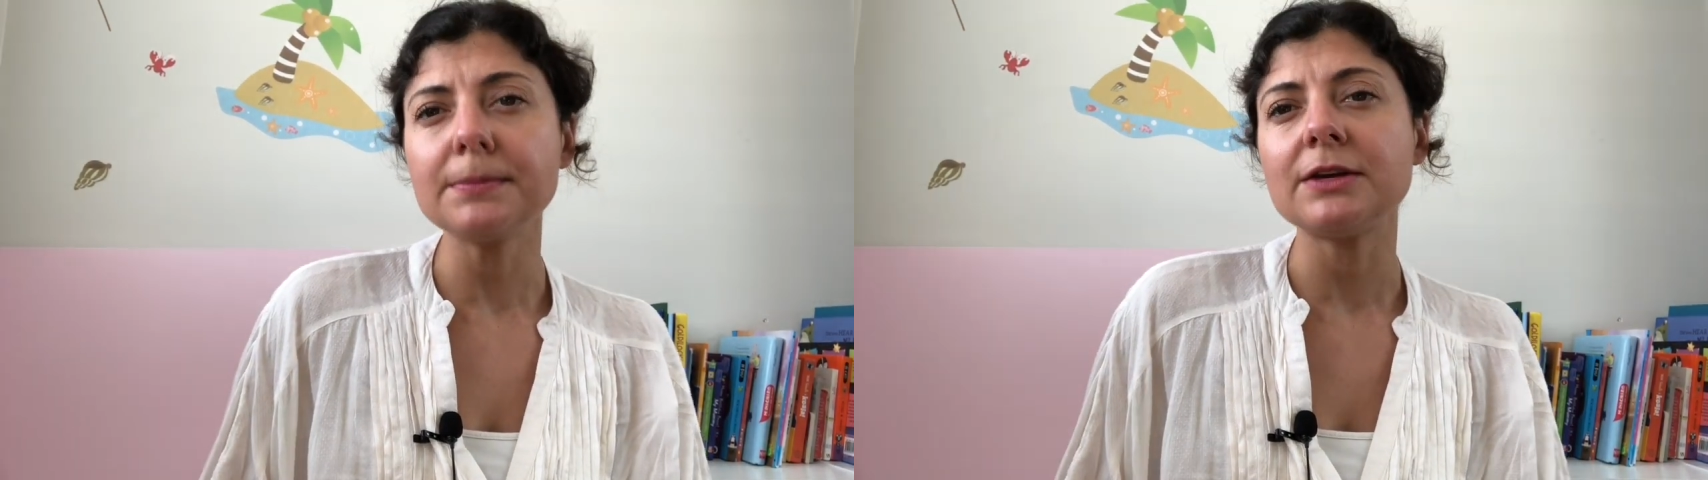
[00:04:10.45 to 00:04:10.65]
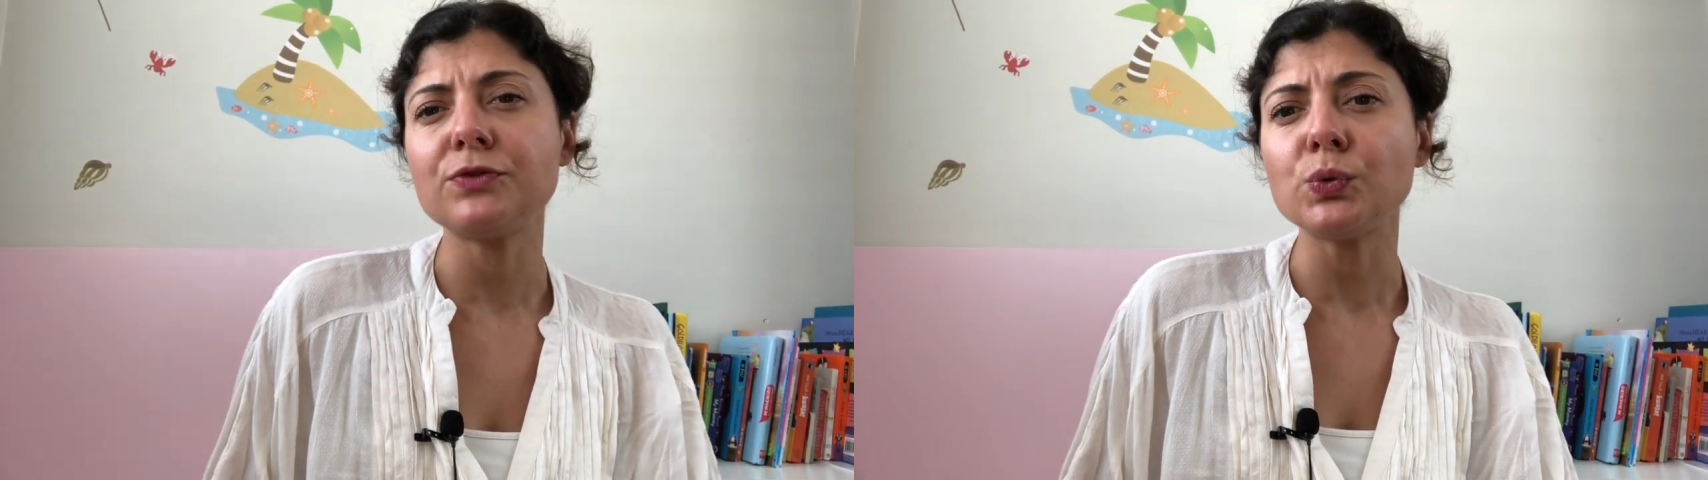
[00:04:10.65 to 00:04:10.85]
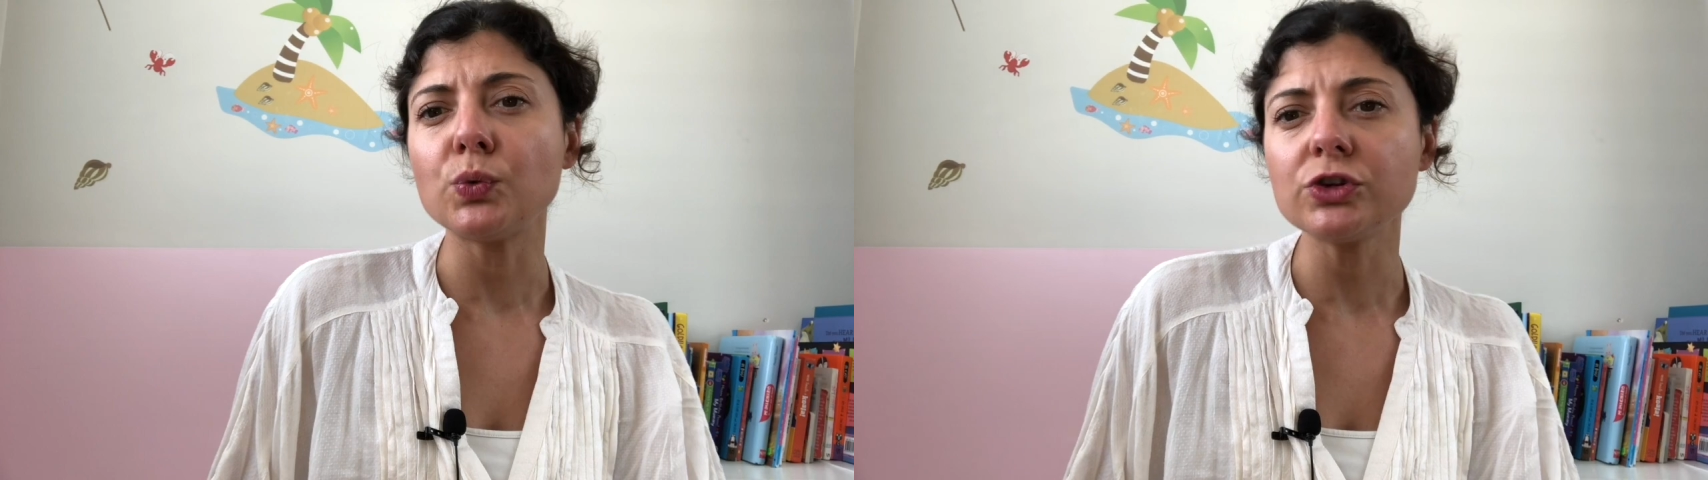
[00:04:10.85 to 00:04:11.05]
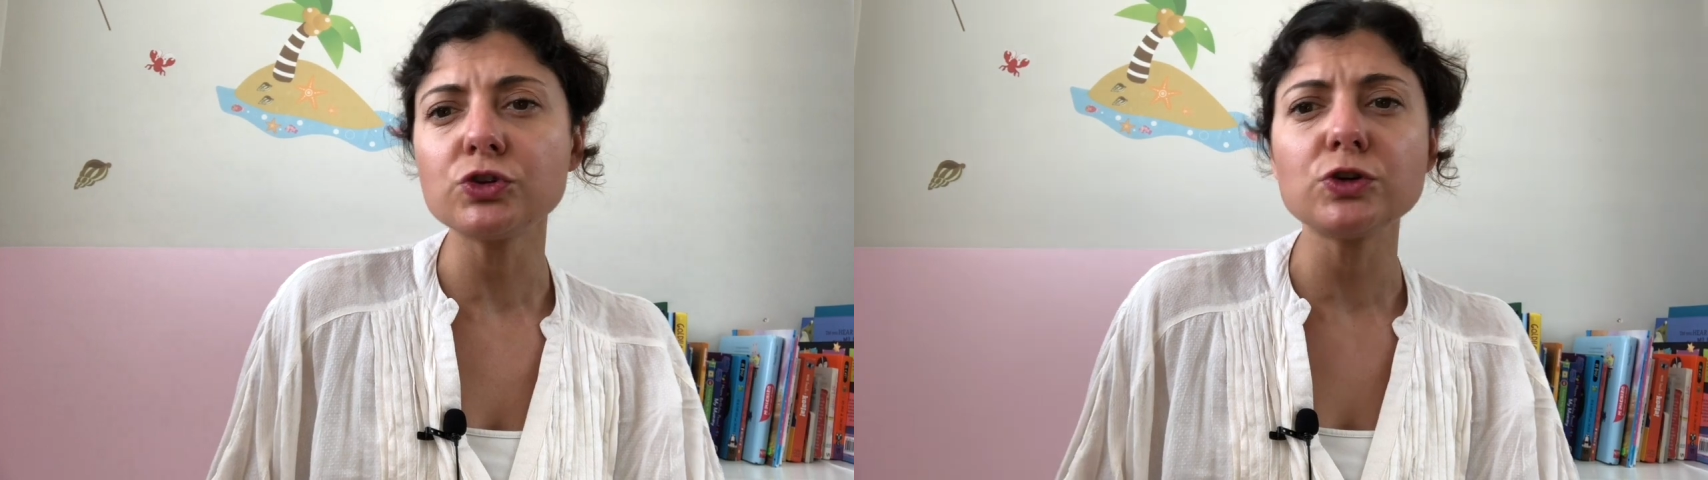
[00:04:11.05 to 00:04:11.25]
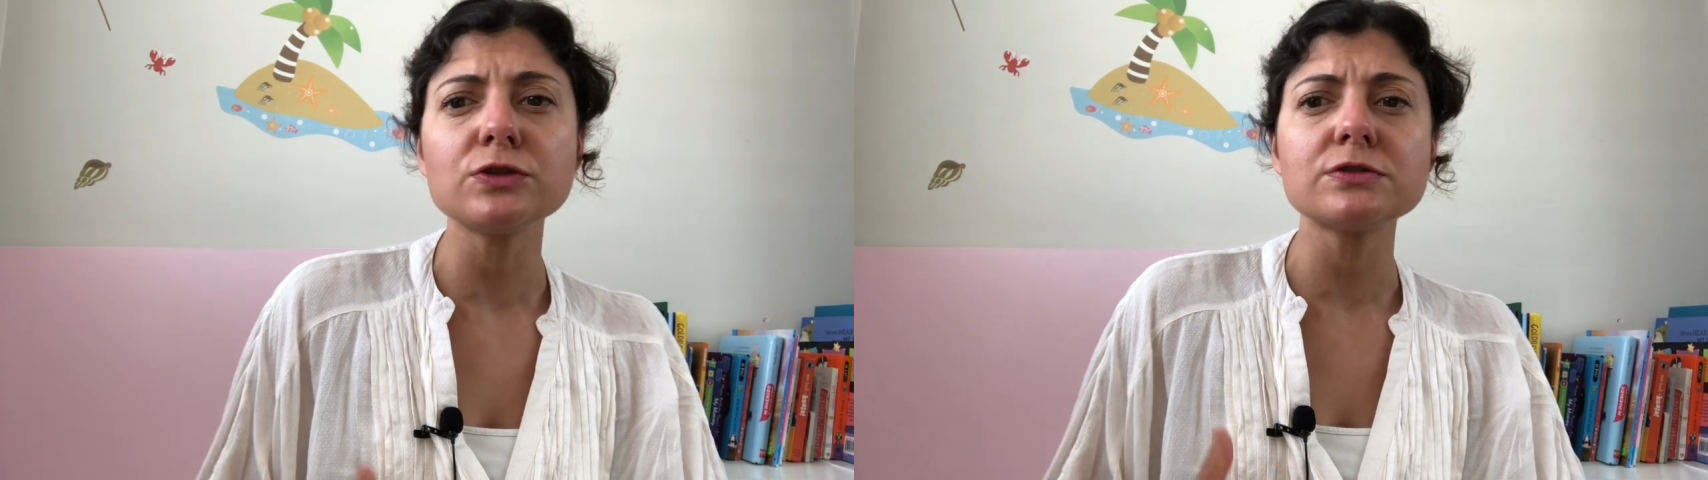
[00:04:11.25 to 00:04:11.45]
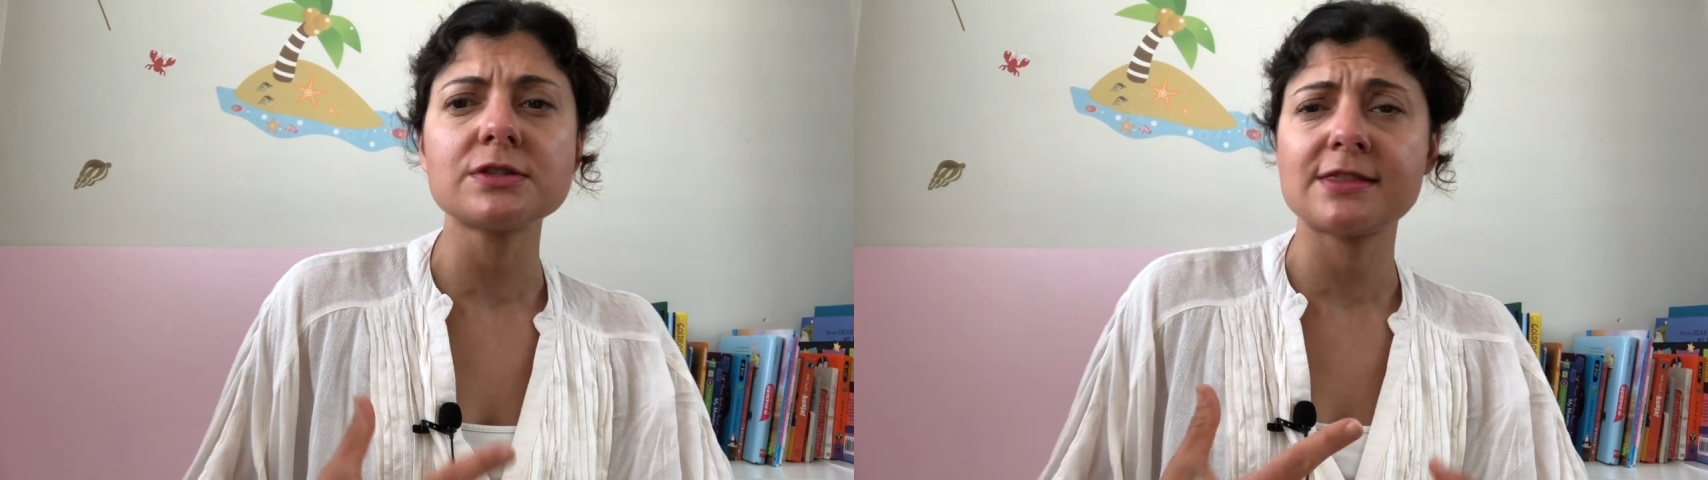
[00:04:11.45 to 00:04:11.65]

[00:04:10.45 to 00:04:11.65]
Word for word: if you want to use